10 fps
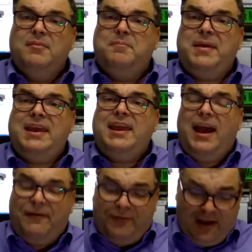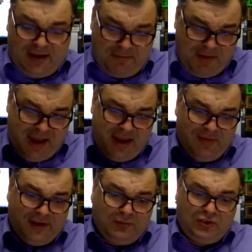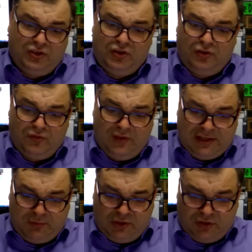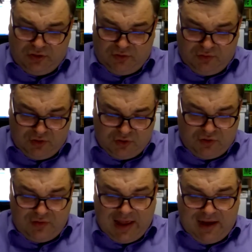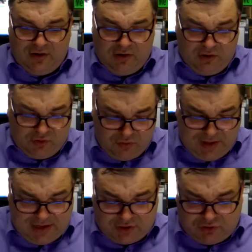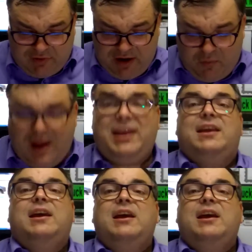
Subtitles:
Be a fucking man. That's what you do. That's what you do. You do that. You do that straight away.